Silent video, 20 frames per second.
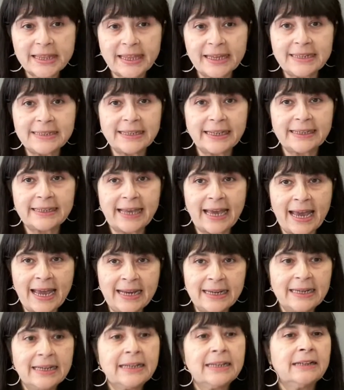things like
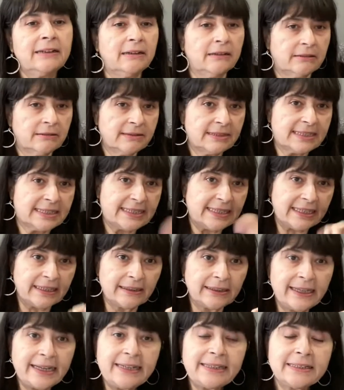that.
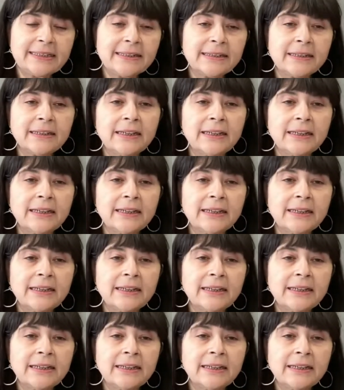Seal it.